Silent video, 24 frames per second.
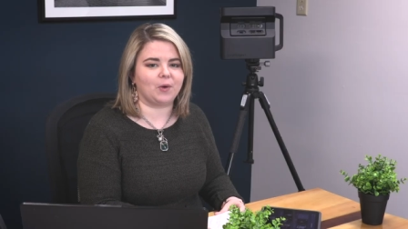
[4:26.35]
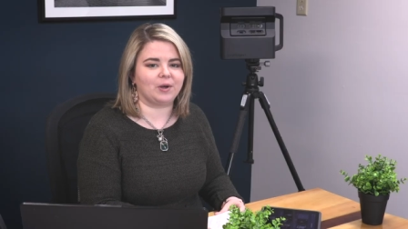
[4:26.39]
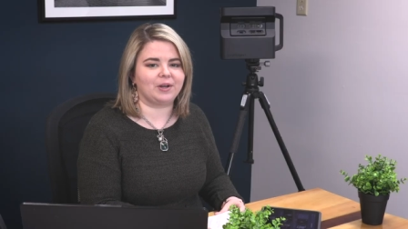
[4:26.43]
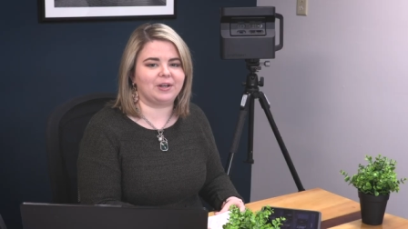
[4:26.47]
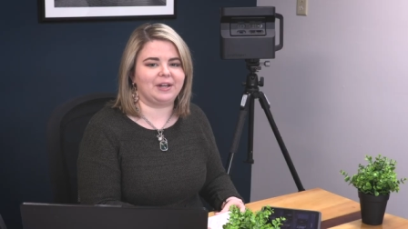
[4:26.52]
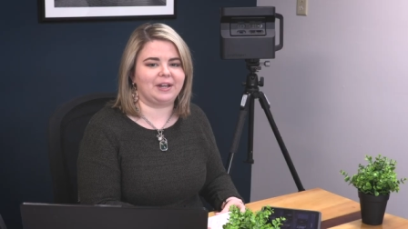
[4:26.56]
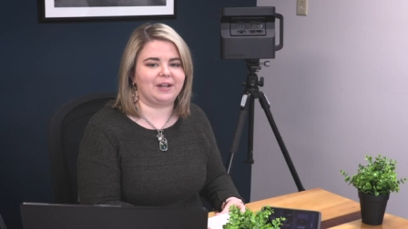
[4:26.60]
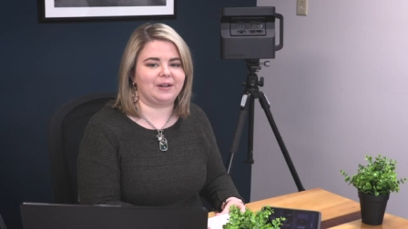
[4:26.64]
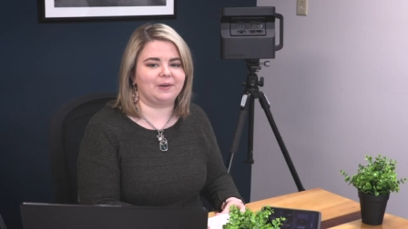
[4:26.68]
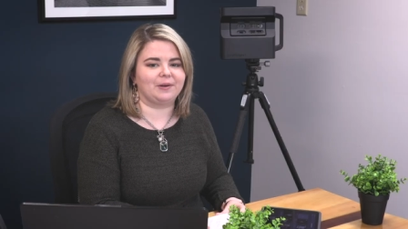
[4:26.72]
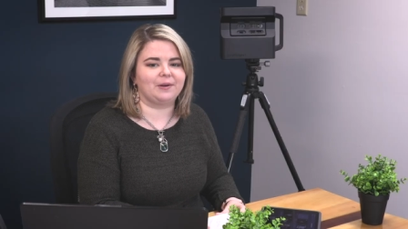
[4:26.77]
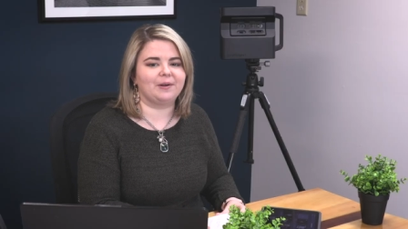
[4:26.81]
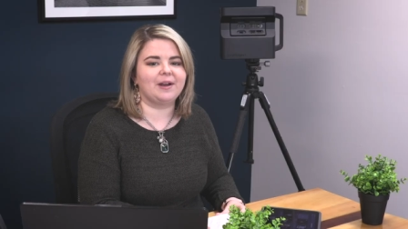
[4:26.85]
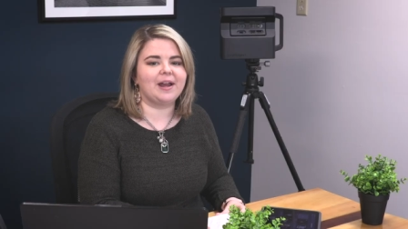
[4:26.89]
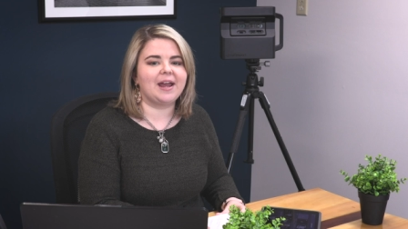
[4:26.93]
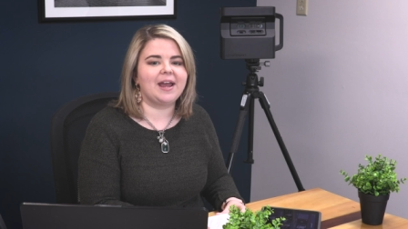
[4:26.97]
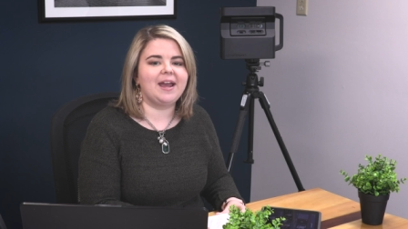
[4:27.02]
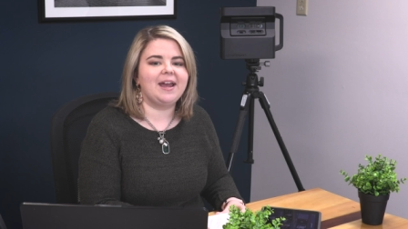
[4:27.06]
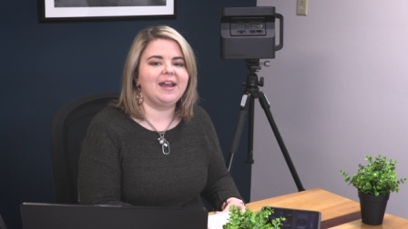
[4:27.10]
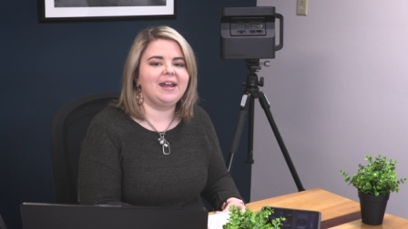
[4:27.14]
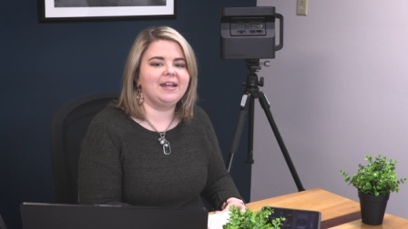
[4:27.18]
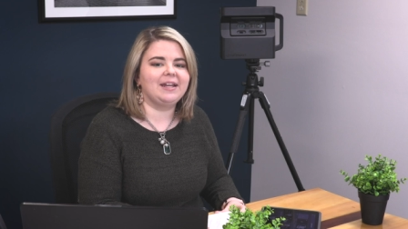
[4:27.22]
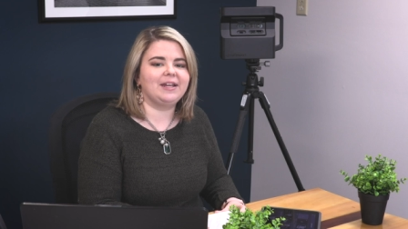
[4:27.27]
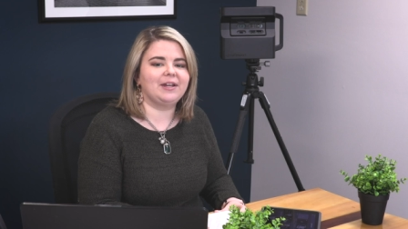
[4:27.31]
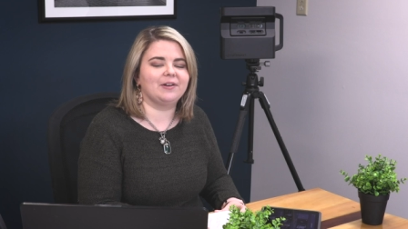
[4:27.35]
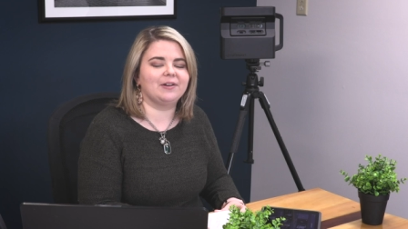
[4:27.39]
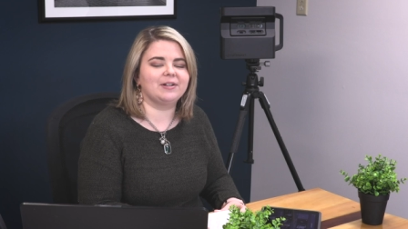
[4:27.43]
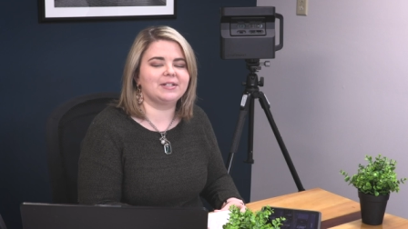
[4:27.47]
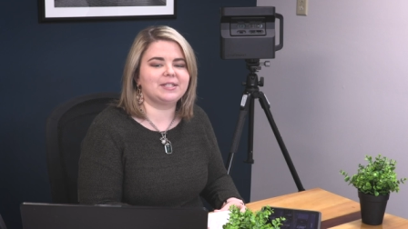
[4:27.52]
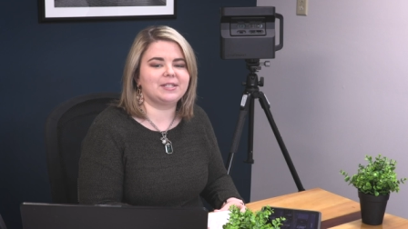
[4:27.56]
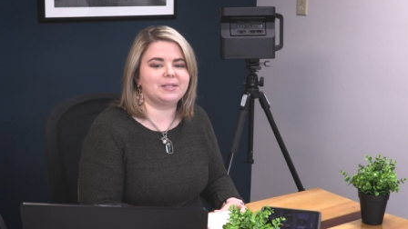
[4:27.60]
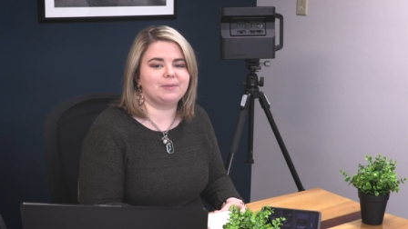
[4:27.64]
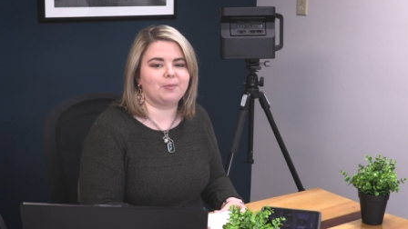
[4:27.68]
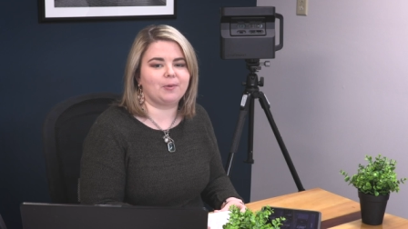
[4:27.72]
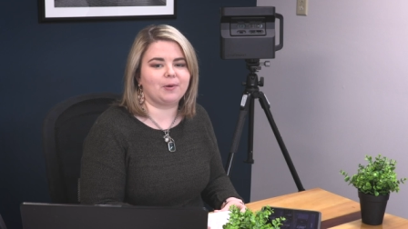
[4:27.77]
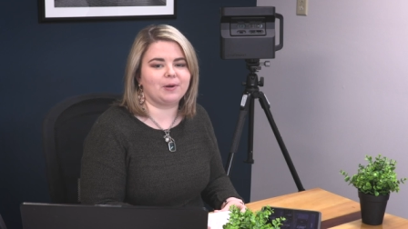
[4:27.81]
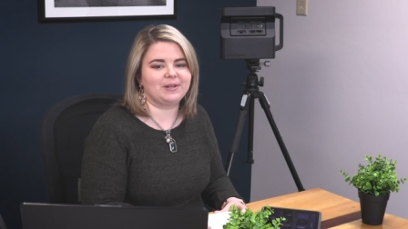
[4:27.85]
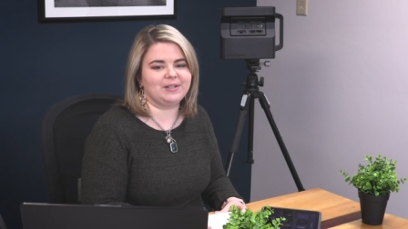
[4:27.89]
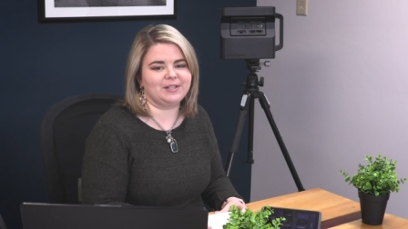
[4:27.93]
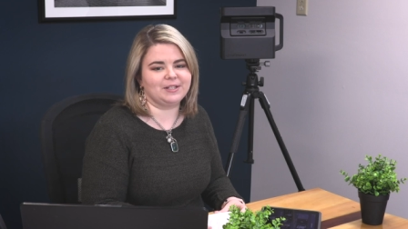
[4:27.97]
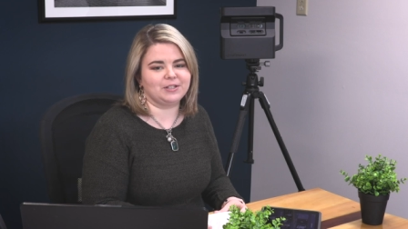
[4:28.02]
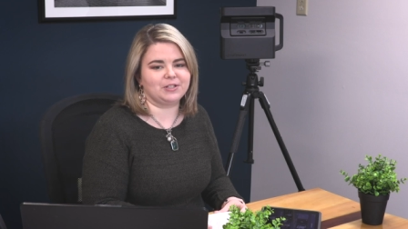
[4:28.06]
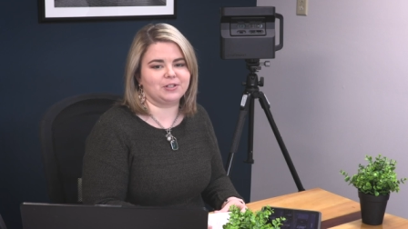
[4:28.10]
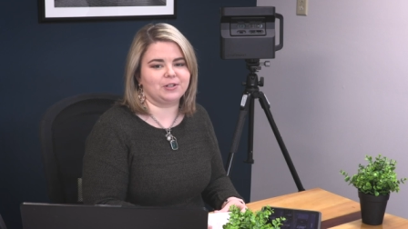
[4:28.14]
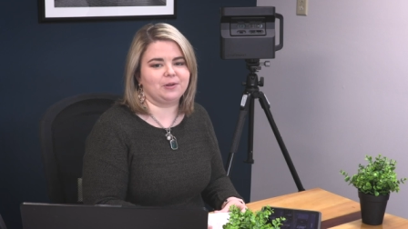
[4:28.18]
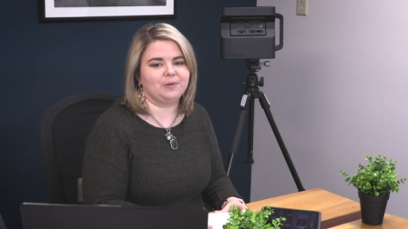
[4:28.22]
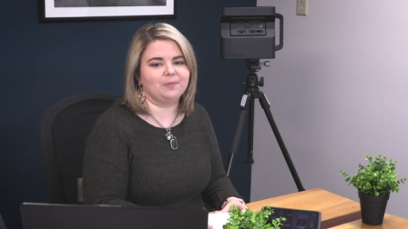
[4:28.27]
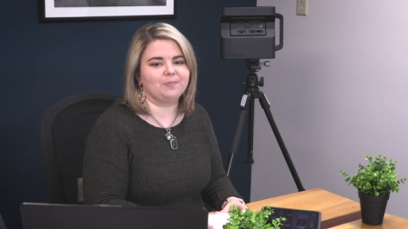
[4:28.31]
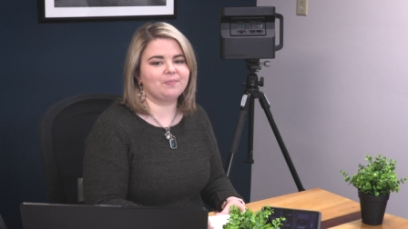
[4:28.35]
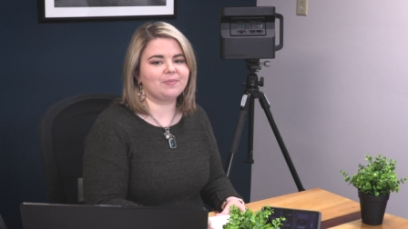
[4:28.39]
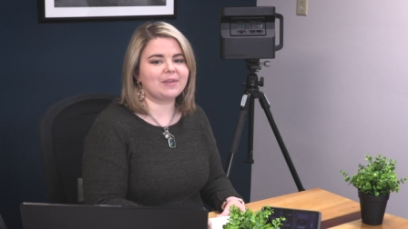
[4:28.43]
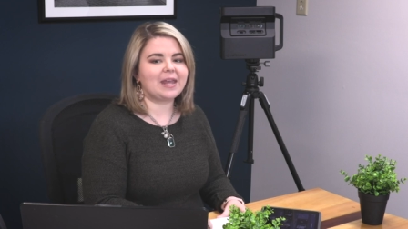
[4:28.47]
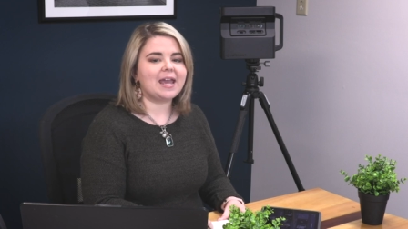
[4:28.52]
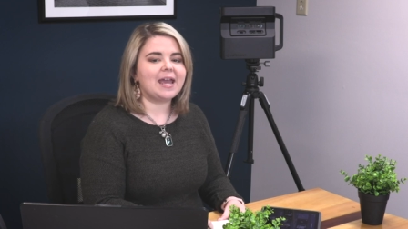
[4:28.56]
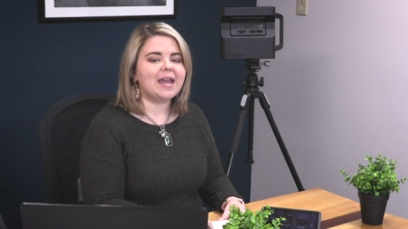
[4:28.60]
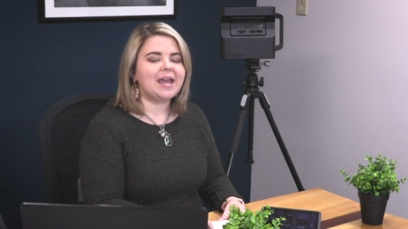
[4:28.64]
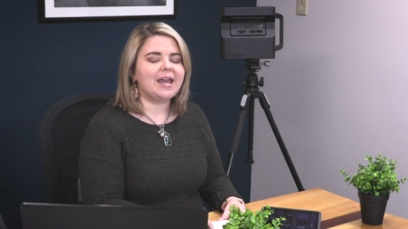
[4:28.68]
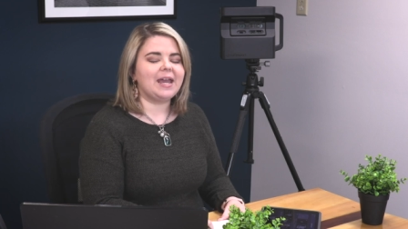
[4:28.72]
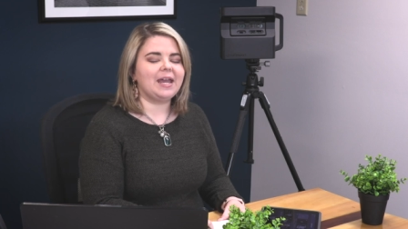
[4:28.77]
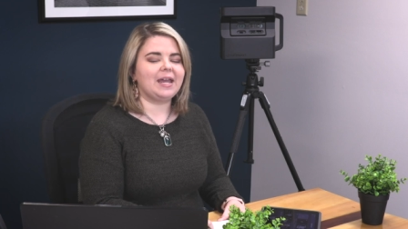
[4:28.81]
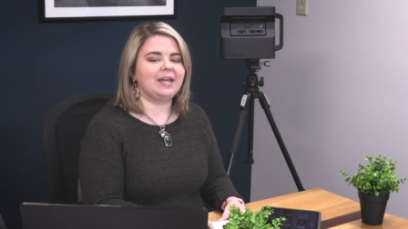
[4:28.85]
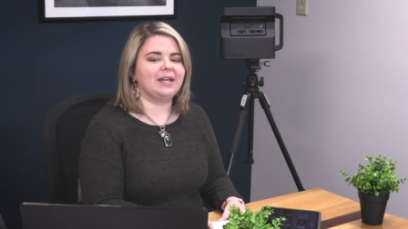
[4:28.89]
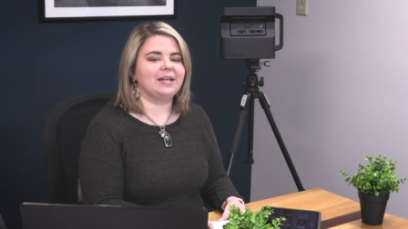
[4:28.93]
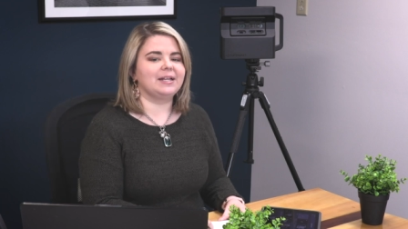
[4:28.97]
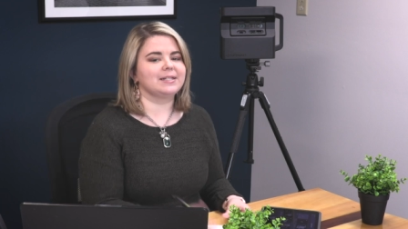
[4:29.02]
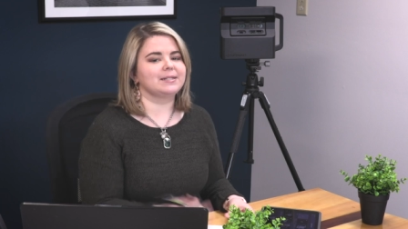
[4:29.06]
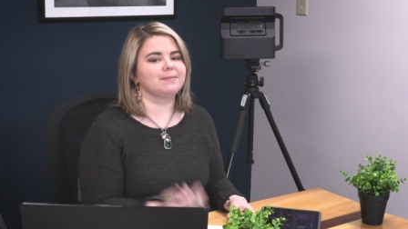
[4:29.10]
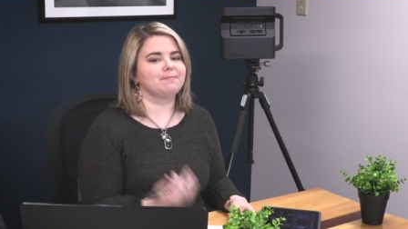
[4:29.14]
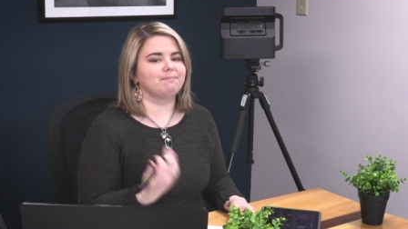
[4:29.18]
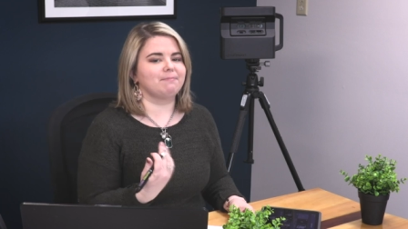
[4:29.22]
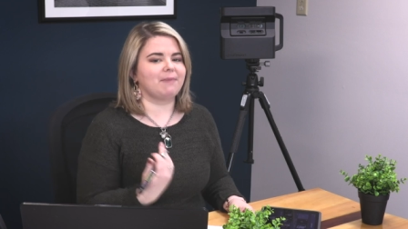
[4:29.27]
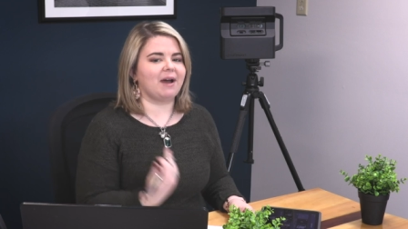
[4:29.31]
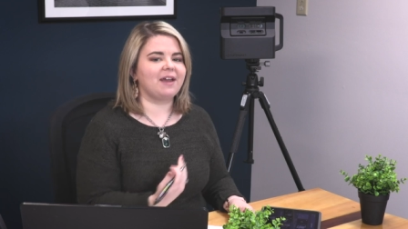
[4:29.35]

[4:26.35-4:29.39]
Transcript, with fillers: within the company. I think that we